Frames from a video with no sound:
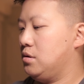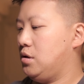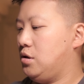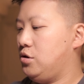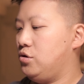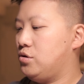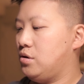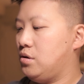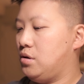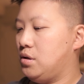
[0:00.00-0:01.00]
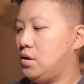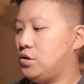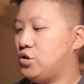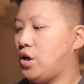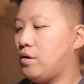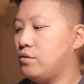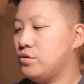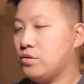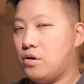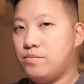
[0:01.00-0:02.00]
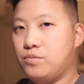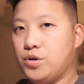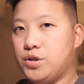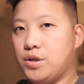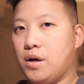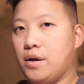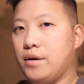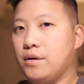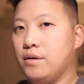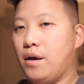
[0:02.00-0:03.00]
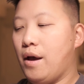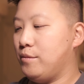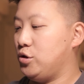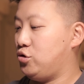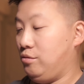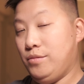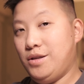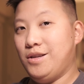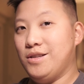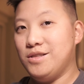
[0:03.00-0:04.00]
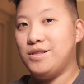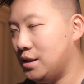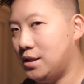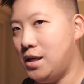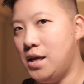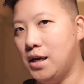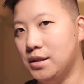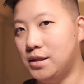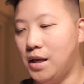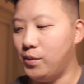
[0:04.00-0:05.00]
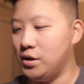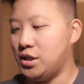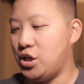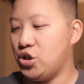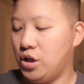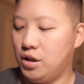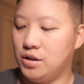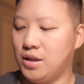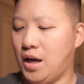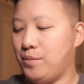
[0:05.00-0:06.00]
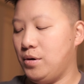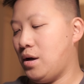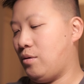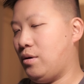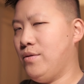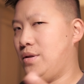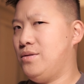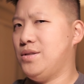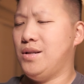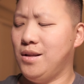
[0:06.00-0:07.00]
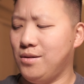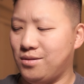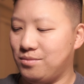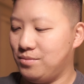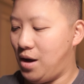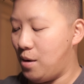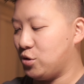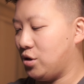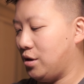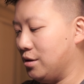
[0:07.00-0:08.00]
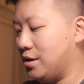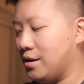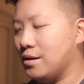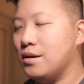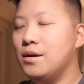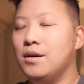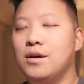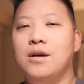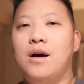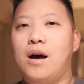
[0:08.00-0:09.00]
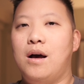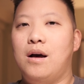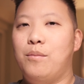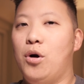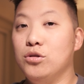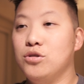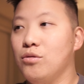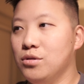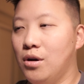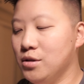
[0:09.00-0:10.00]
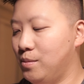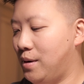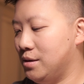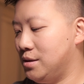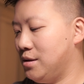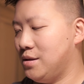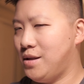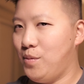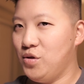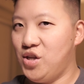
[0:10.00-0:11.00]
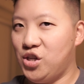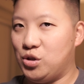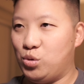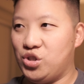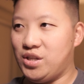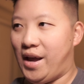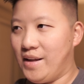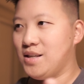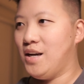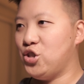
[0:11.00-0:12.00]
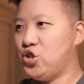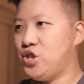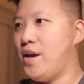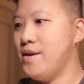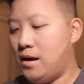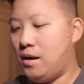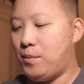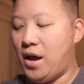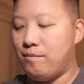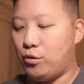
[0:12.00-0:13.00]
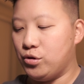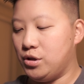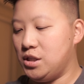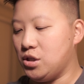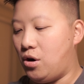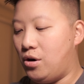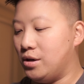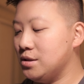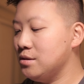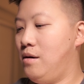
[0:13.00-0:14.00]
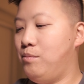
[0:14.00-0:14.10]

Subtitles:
Here you turn on the gyroscope, which I am assuming is the stabilization in this camera. However, there's another option here that also talks about stabilization, which is anti-shake. I have both of these on.